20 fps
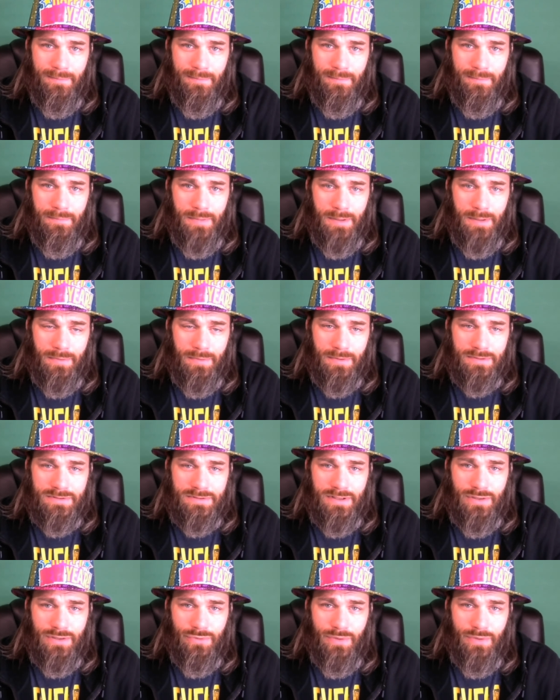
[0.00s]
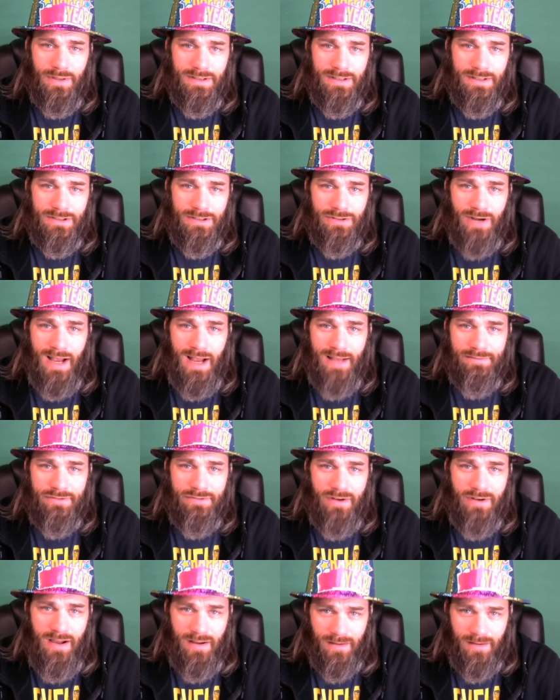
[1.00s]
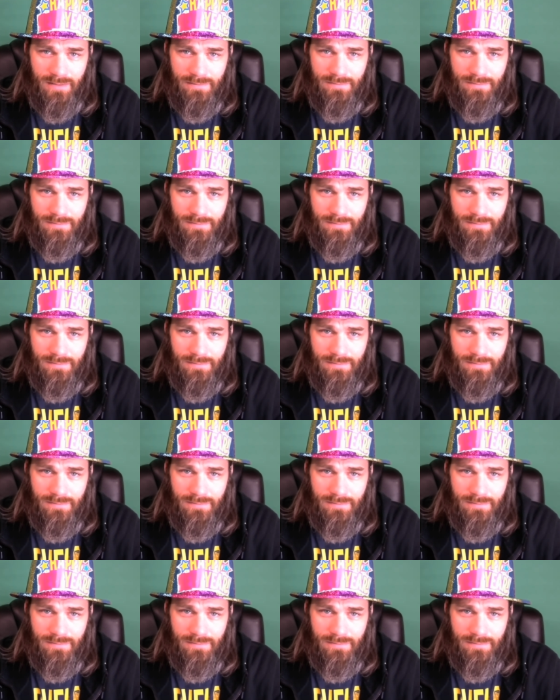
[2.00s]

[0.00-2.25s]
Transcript: people are still willing to drive drunk